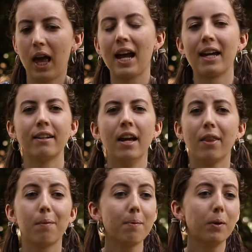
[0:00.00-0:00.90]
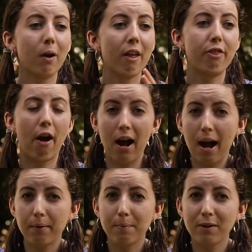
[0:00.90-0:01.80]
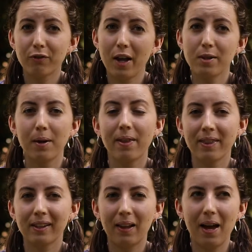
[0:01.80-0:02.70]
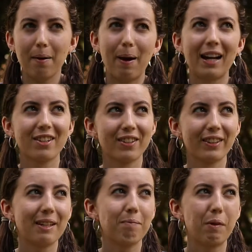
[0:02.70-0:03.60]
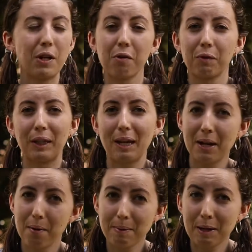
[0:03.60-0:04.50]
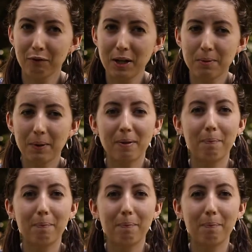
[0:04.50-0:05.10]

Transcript: and the people who I thought I would be friends with in the club actually didn't really end up being friends with,